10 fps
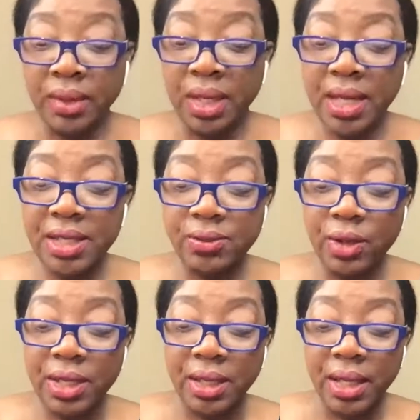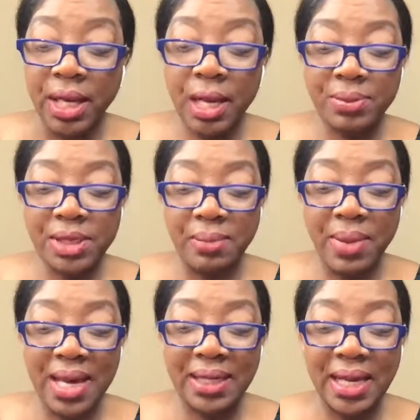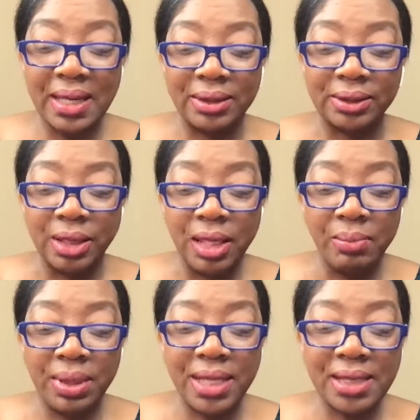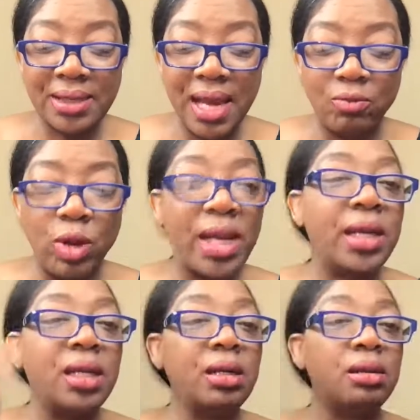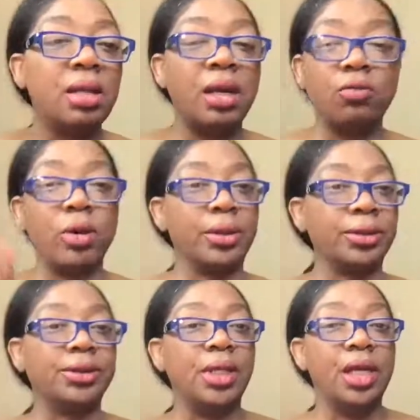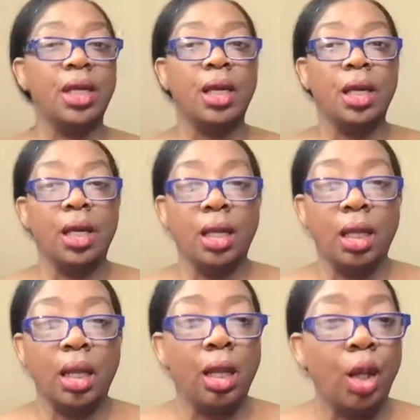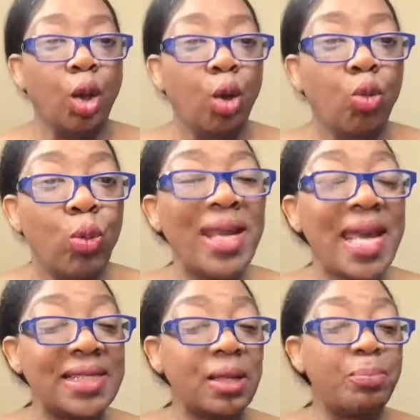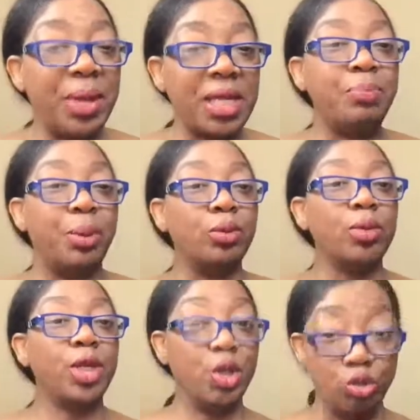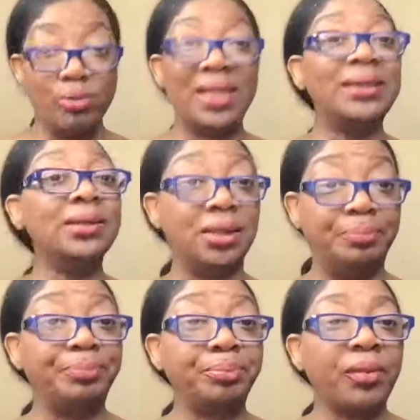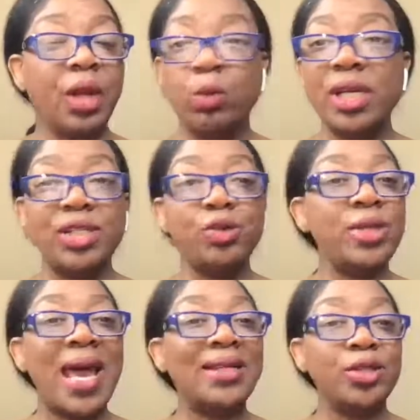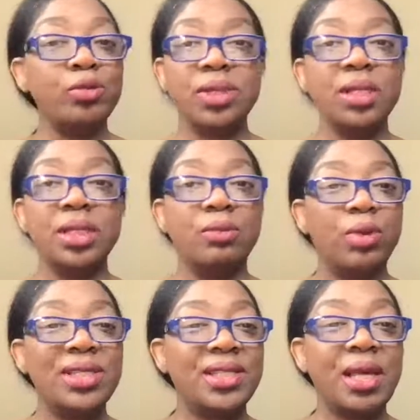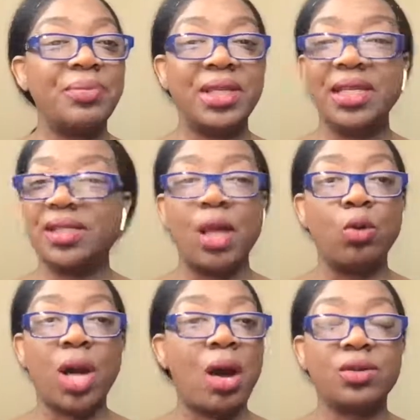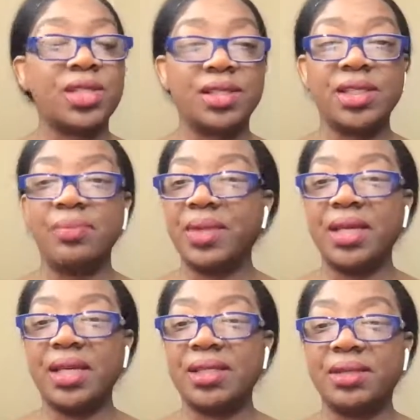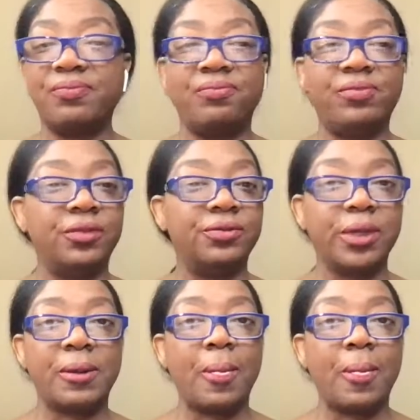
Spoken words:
guess what? Help somebody else. But that's not the way it works. We as a people, humans, we do not do good when something is low cost or something is for free.